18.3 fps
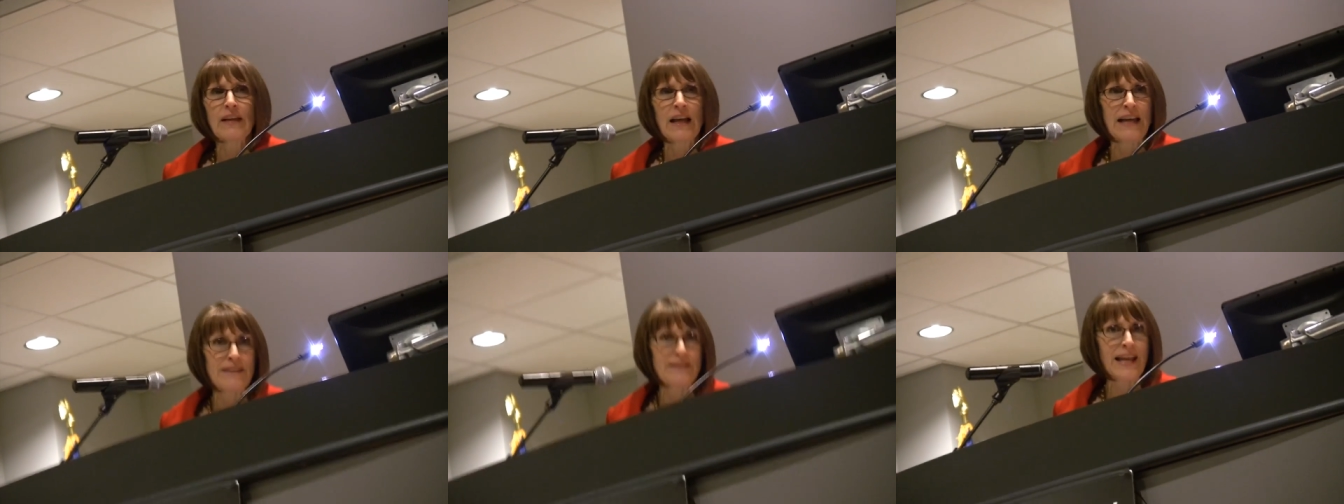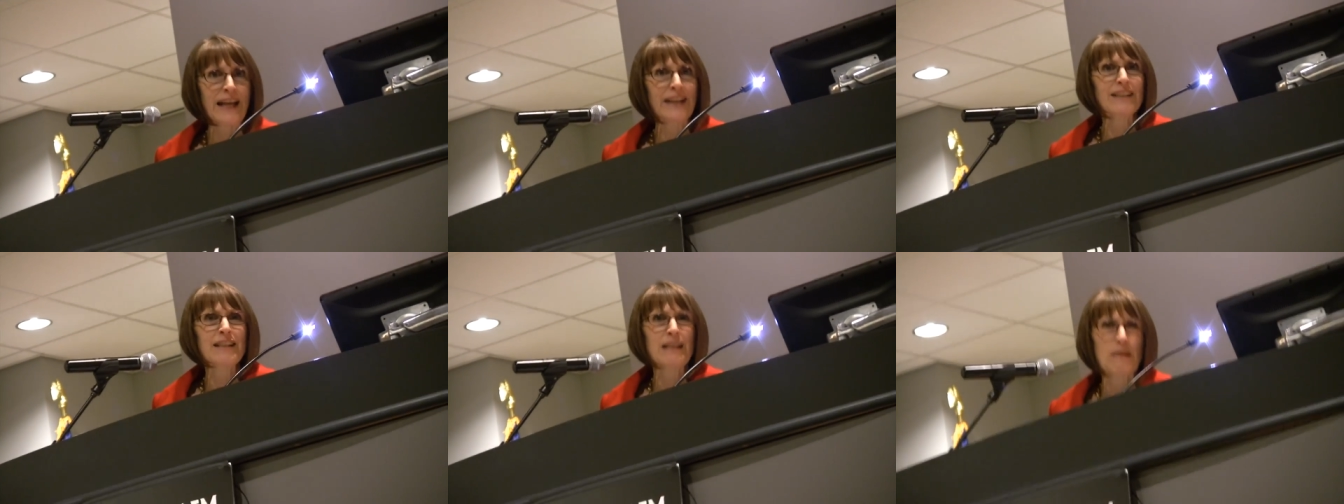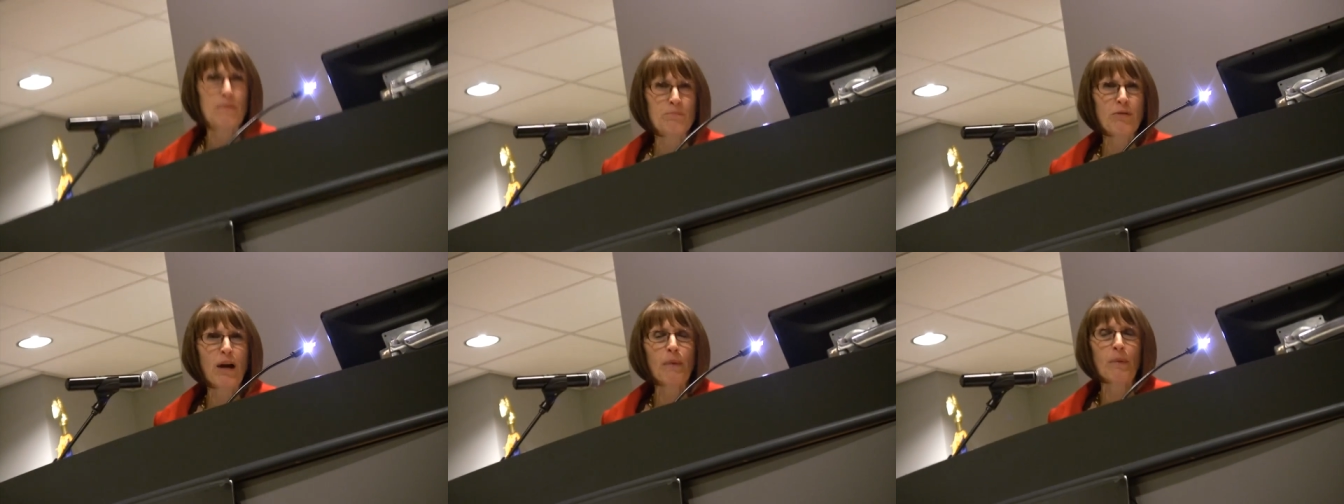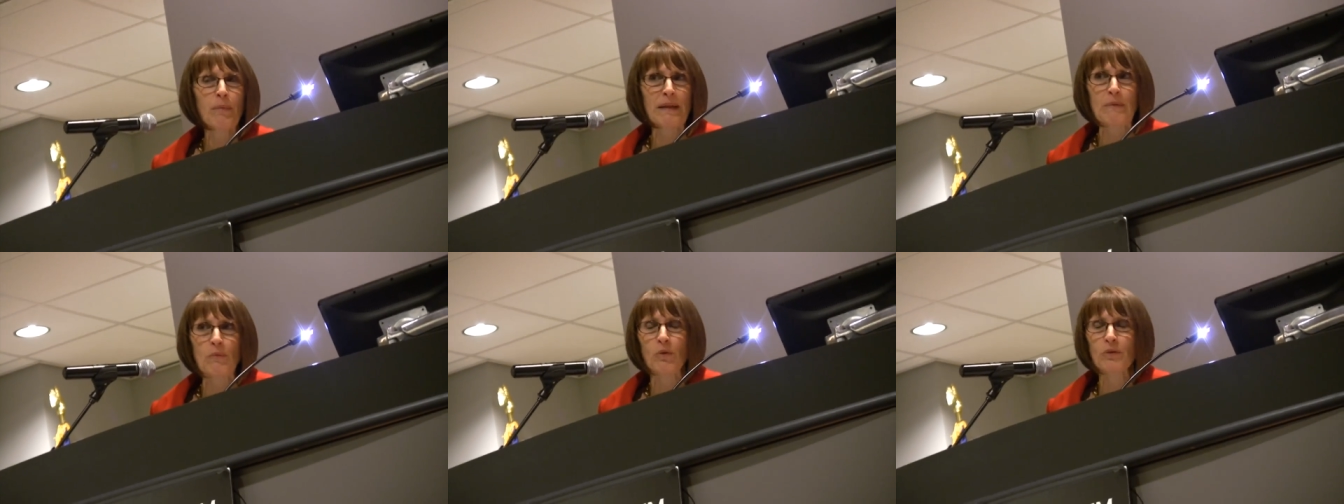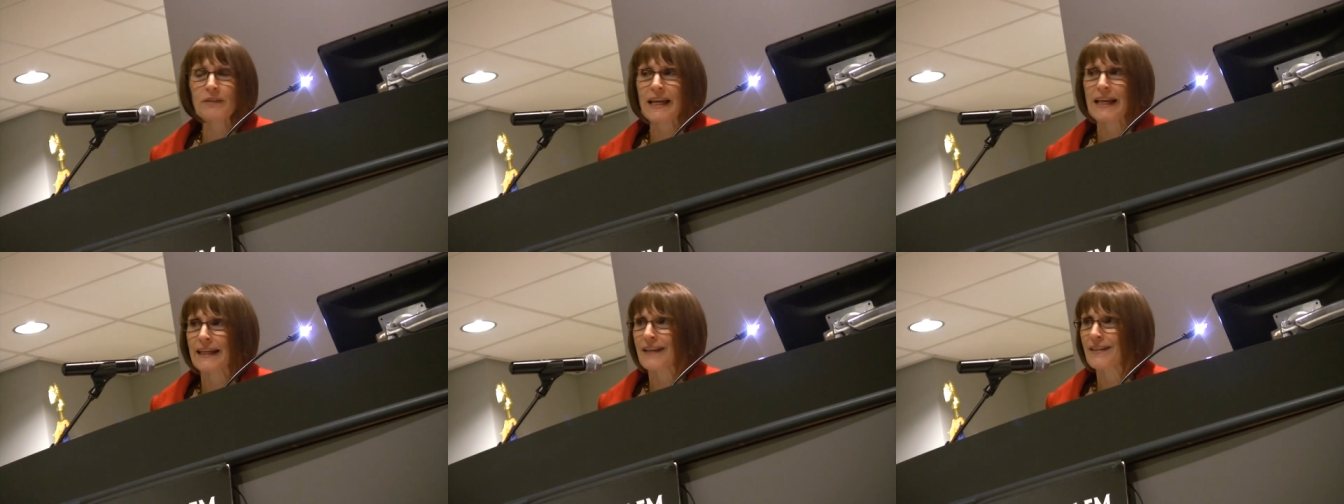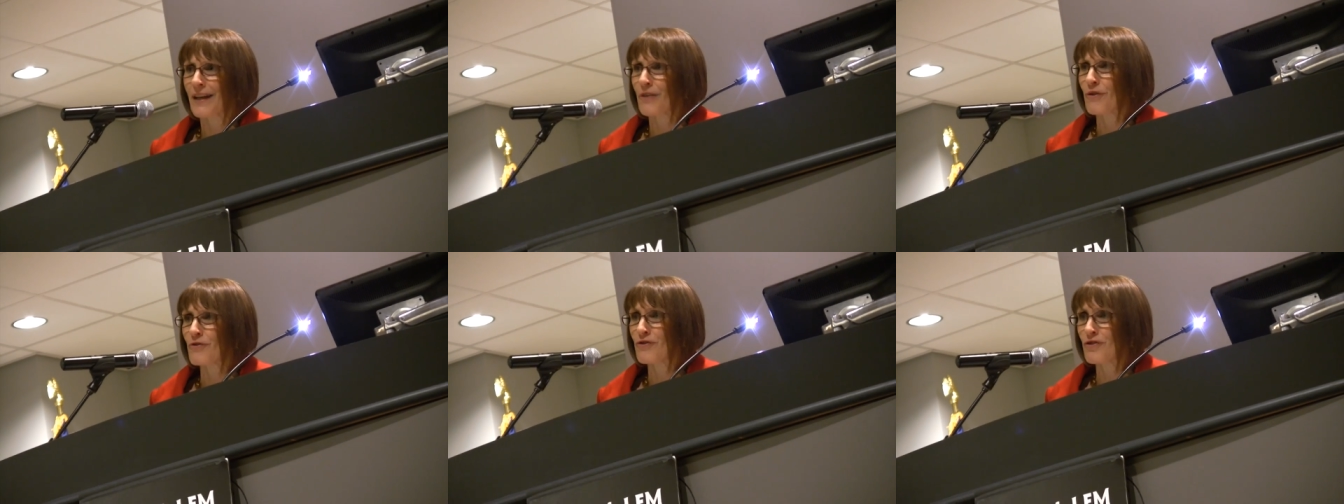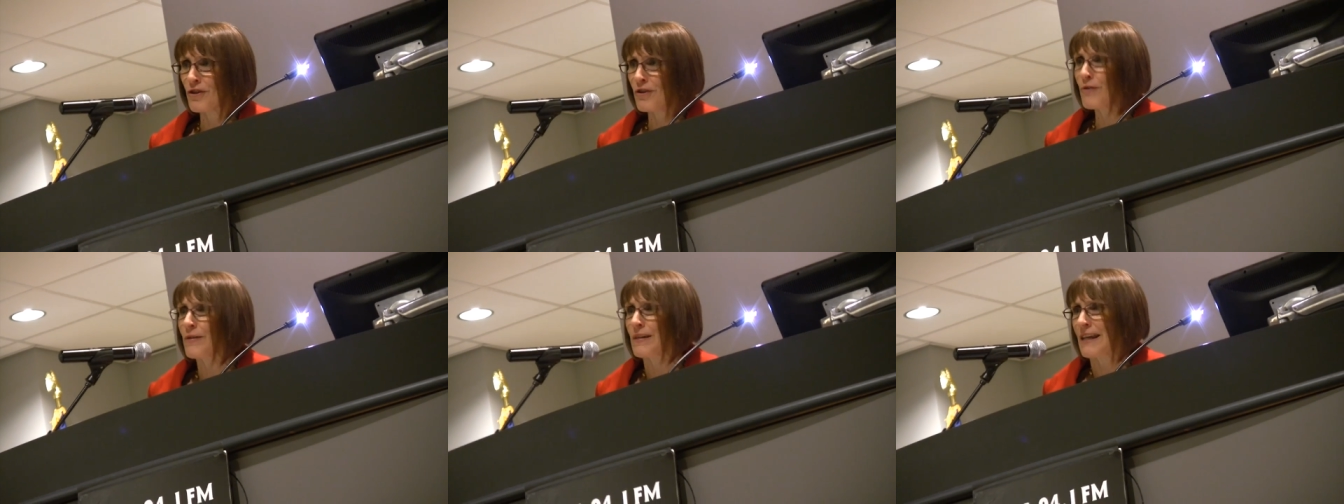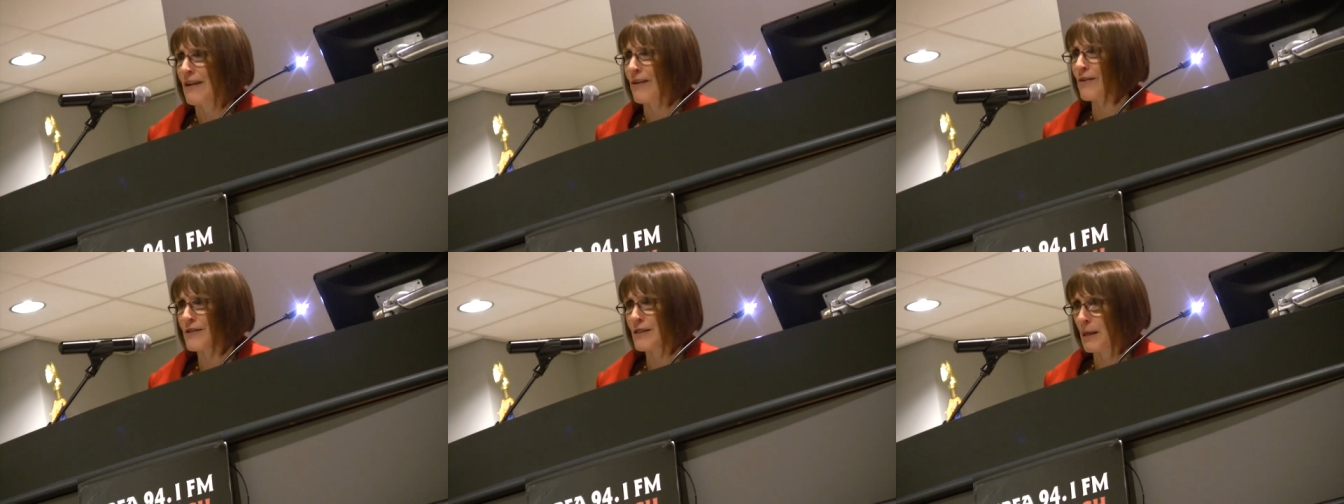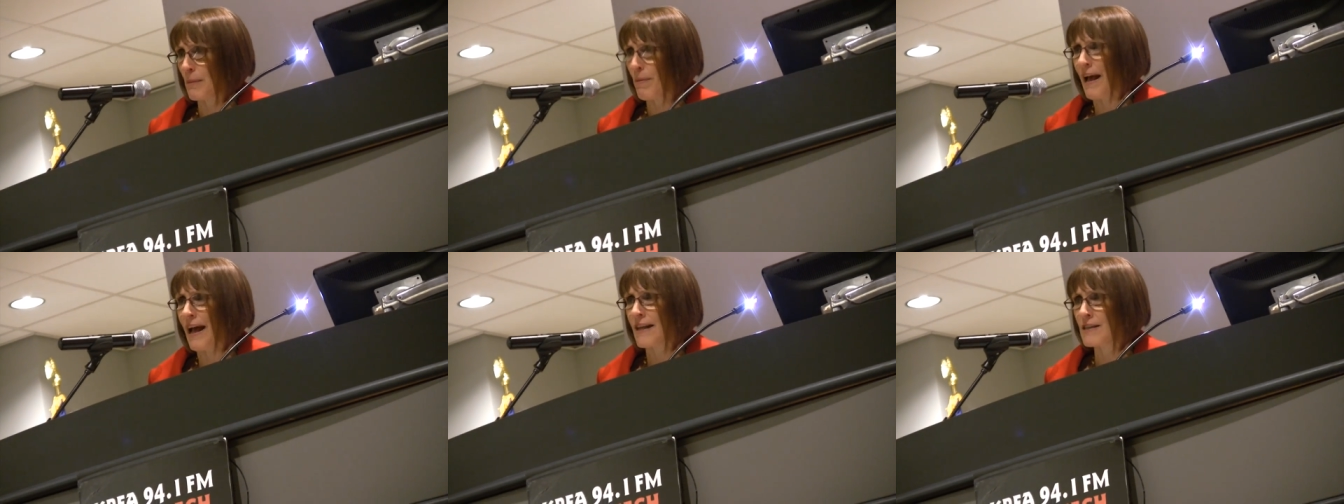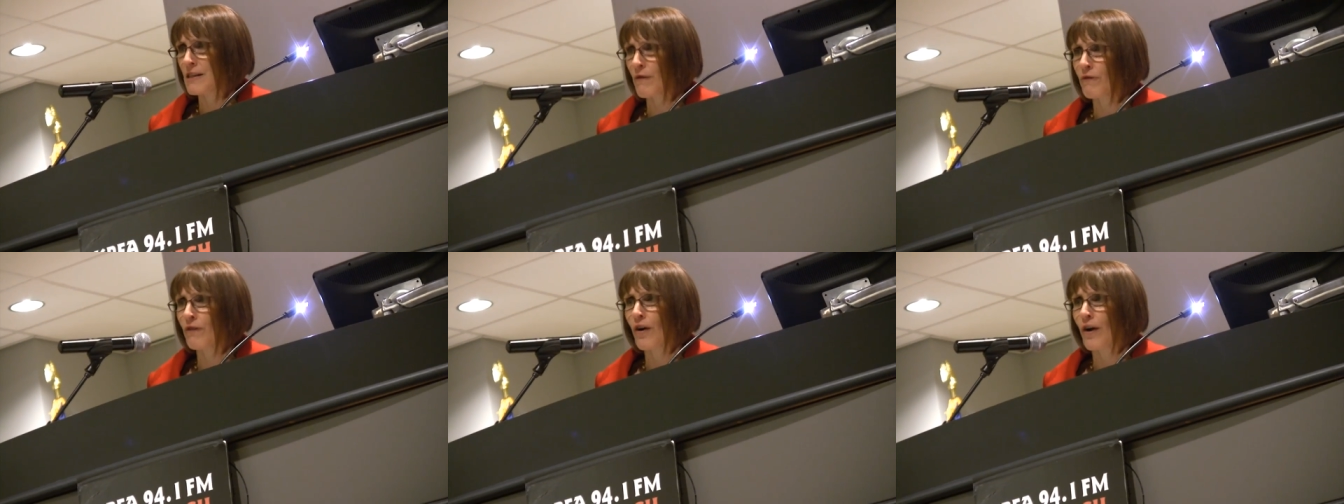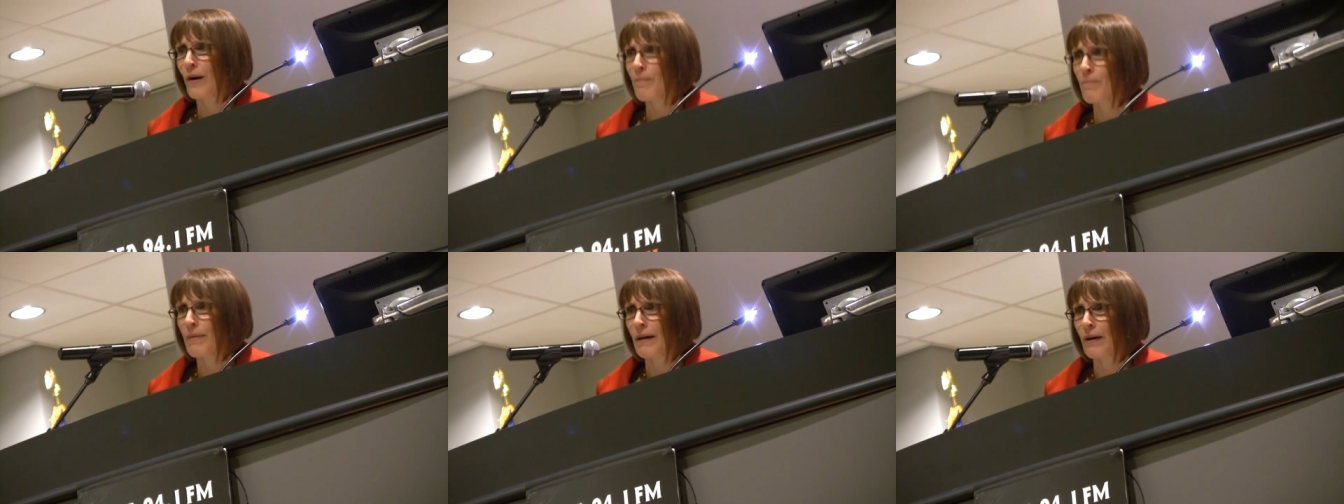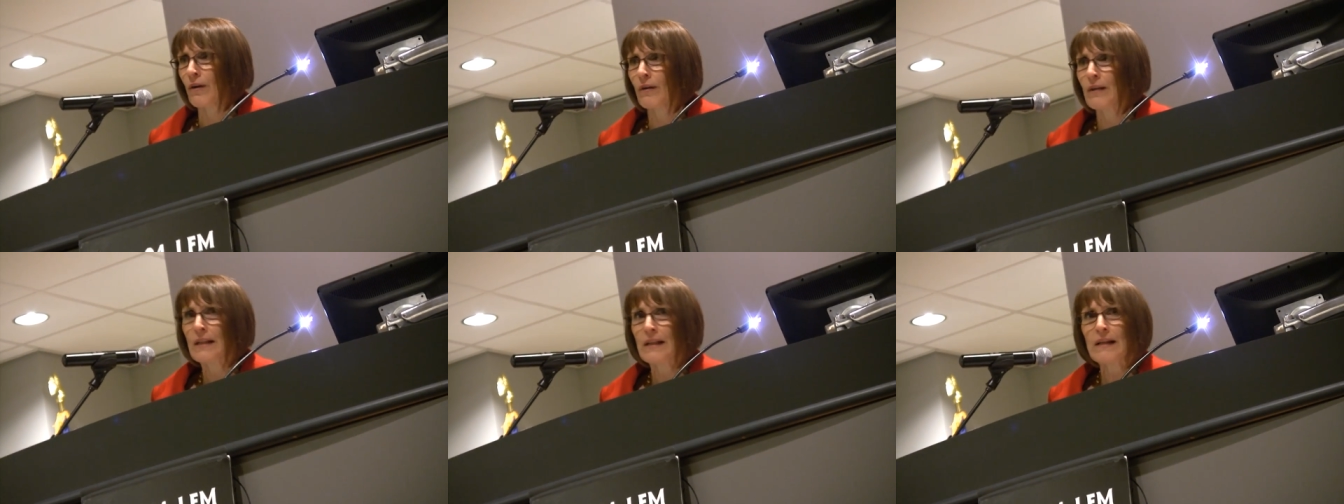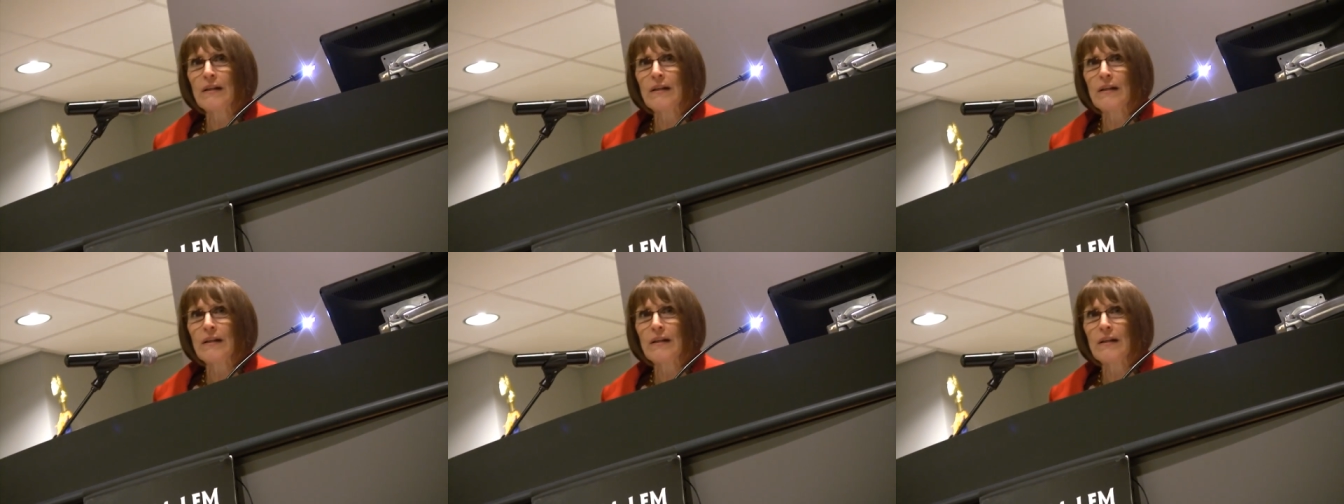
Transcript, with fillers: and next. It probably will take another two years to pass a Farm Bill.